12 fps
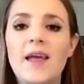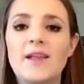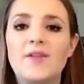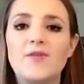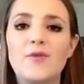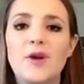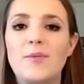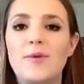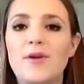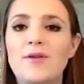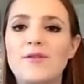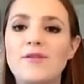It's great
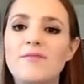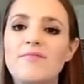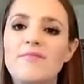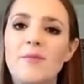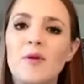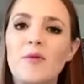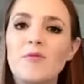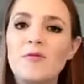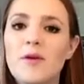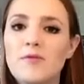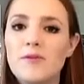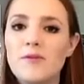because sometimes you
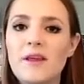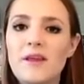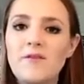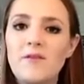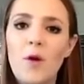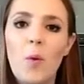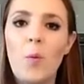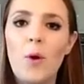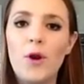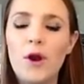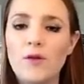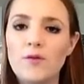might receive a
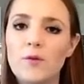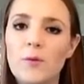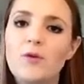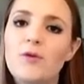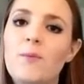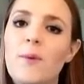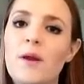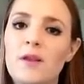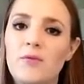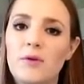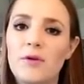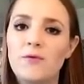one-word answer when you're
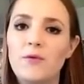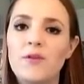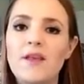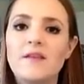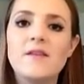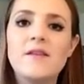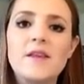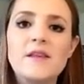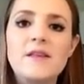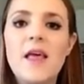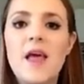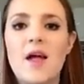expecting three or four
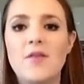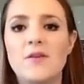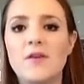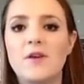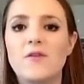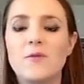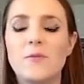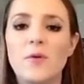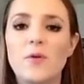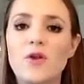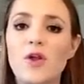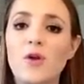sentences, and the size of the
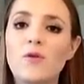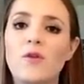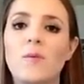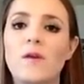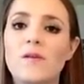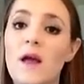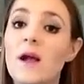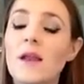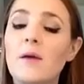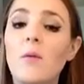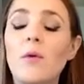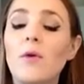box shows them
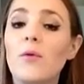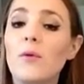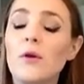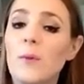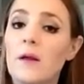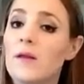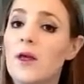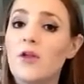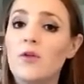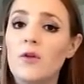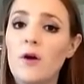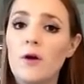exactly what your
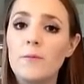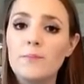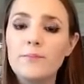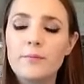expectations are.